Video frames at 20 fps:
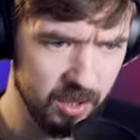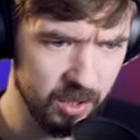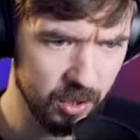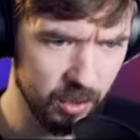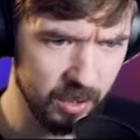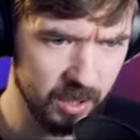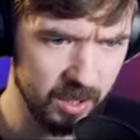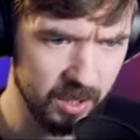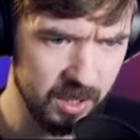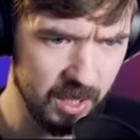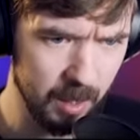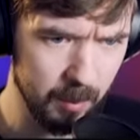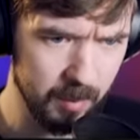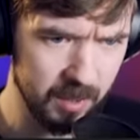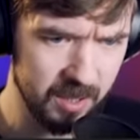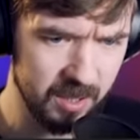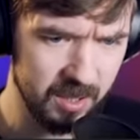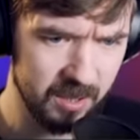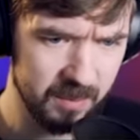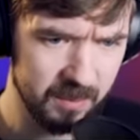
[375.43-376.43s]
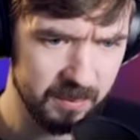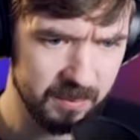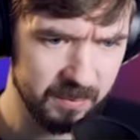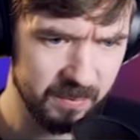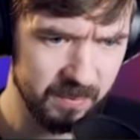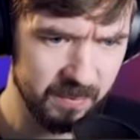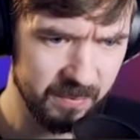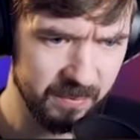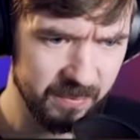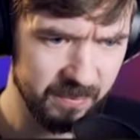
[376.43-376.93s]
during containment.
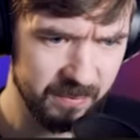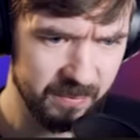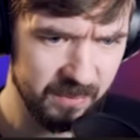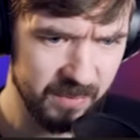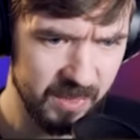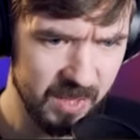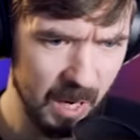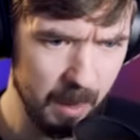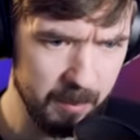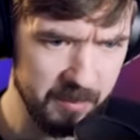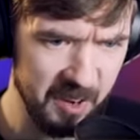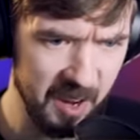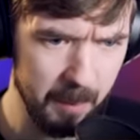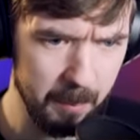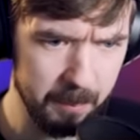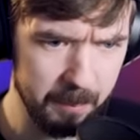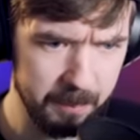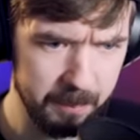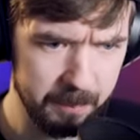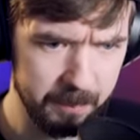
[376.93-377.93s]
Same fam.